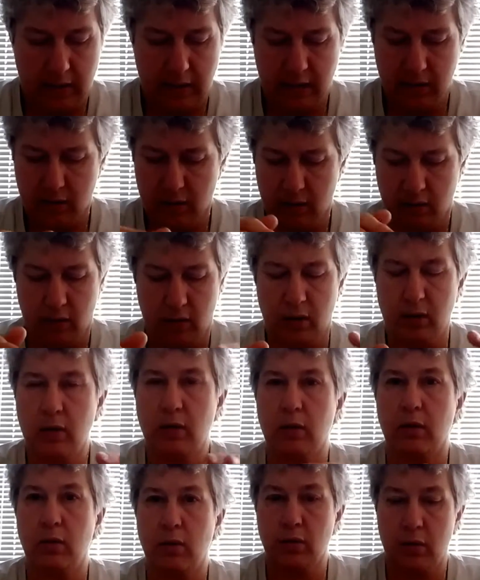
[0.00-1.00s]
then
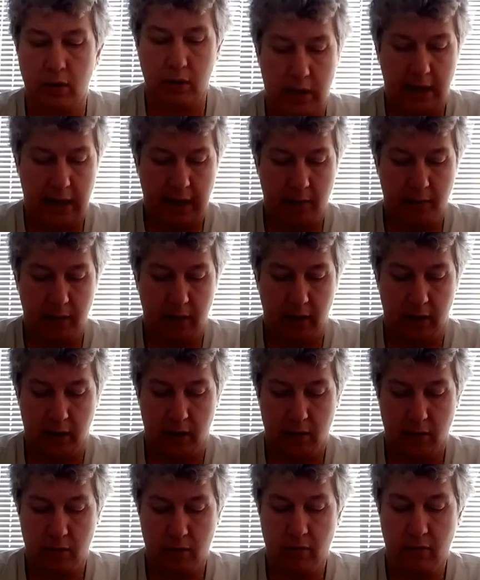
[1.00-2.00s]
go to Hammock
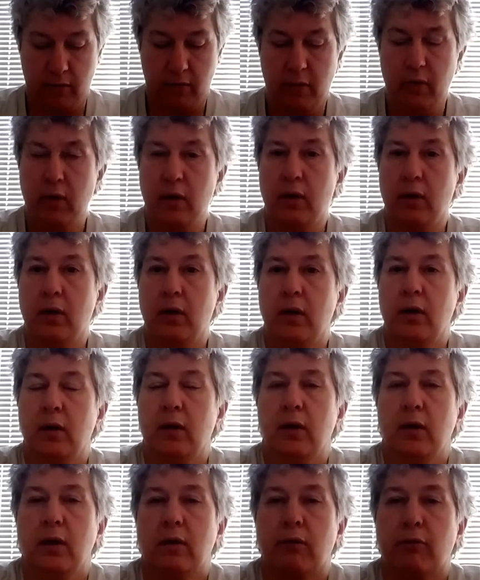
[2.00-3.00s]
Gear
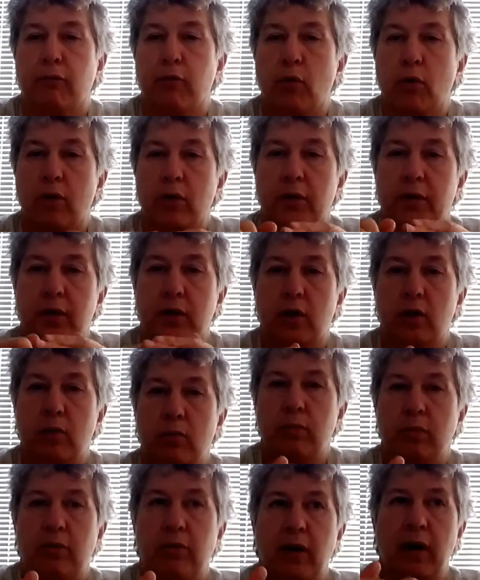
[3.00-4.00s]
for the
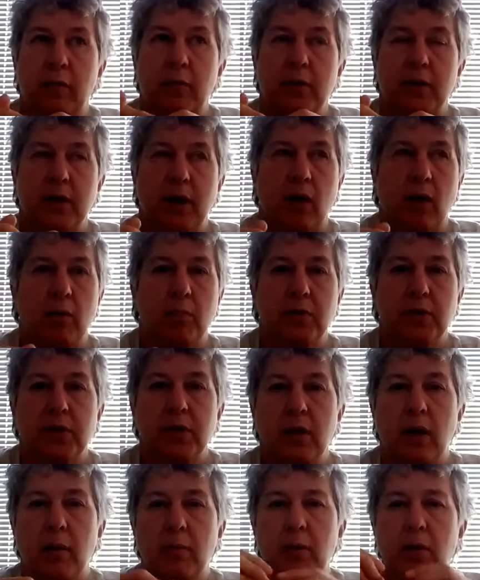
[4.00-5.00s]
Cuban fiber
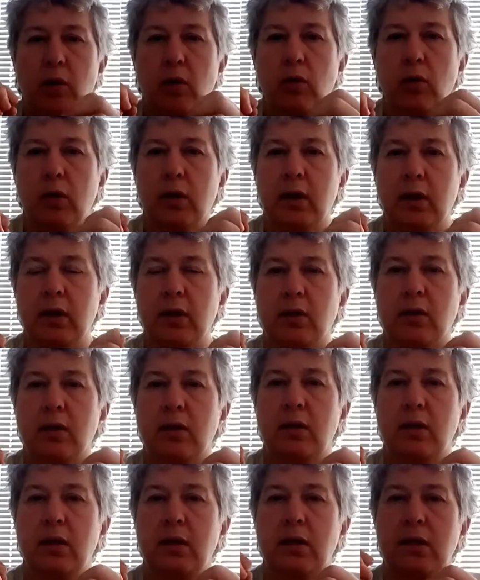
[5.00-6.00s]
tarps. I mean, look
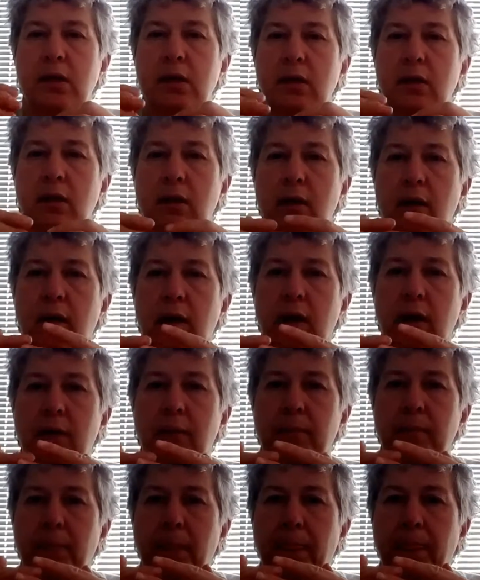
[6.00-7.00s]
into these
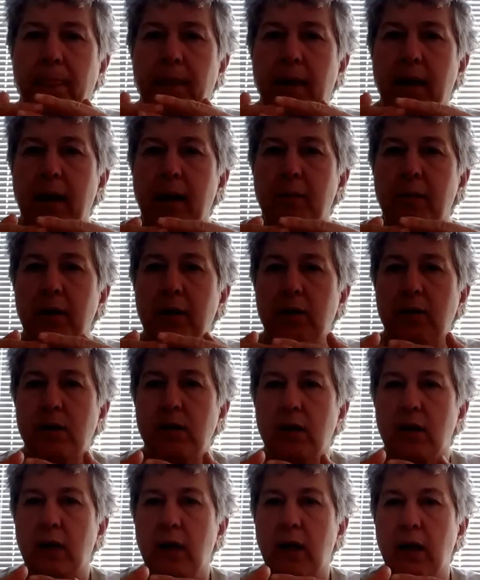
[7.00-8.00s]

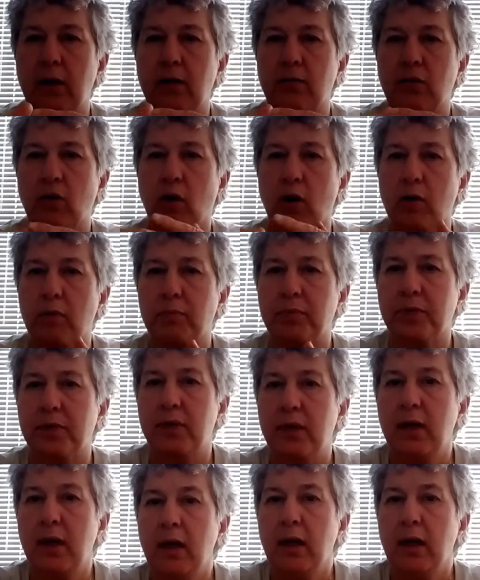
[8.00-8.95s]
hammocks and tarps.